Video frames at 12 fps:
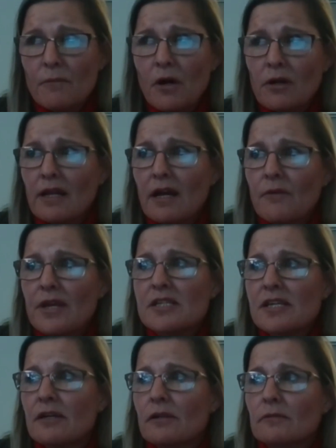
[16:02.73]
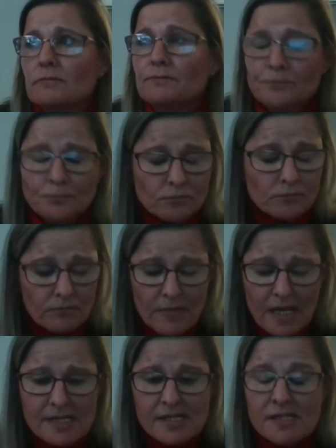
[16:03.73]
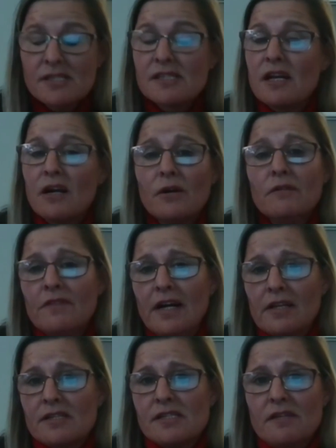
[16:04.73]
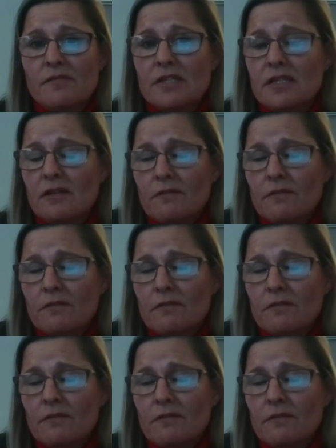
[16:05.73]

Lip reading: online retail instances and I couldn't find this DVD.